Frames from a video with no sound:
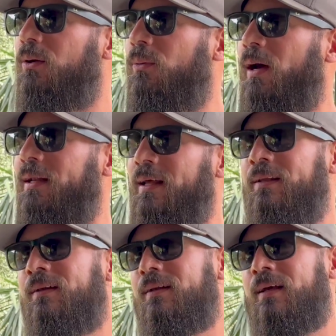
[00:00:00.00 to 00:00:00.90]
Right?
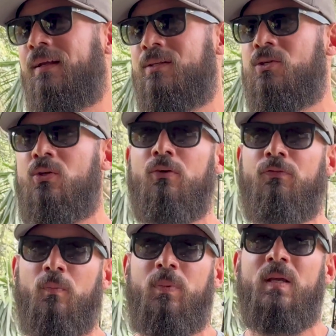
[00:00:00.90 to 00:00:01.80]
And it's good
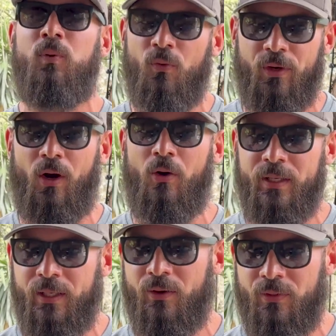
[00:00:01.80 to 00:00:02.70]
for people that aren't
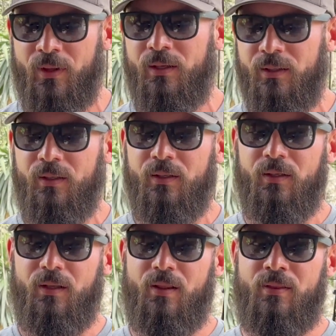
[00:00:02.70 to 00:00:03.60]
here that
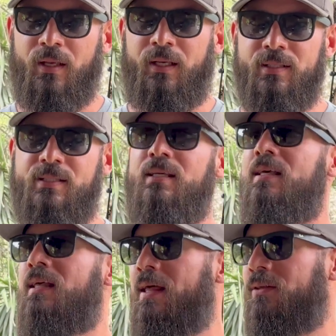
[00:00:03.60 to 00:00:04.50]
can see
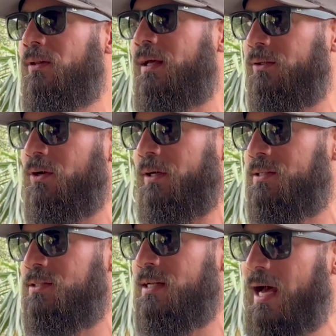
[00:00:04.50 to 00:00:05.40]
that. They're like, look,
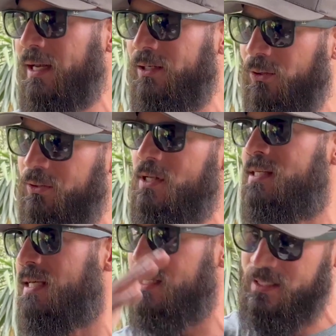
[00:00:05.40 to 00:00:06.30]
it's not, because it's
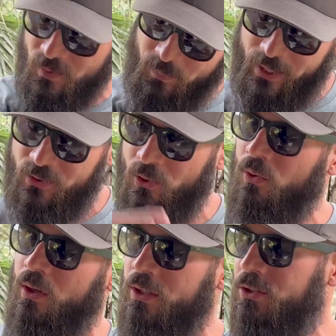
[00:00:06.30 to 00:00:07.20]
easy to paint the whole
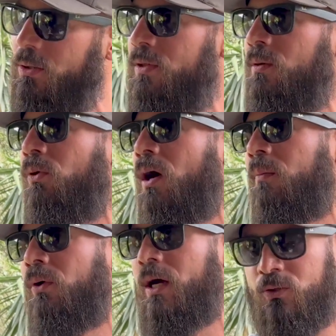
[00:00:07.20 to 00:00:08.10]
country with a broad
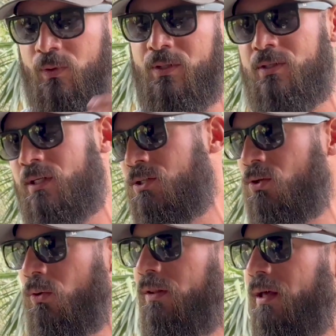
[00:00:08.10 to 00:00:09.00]
brush when you see a
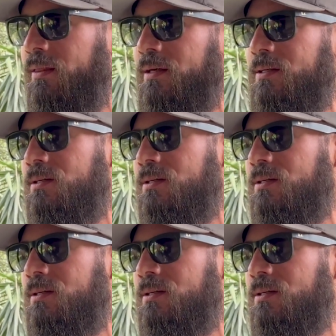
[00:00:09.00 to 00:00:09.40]
story like this.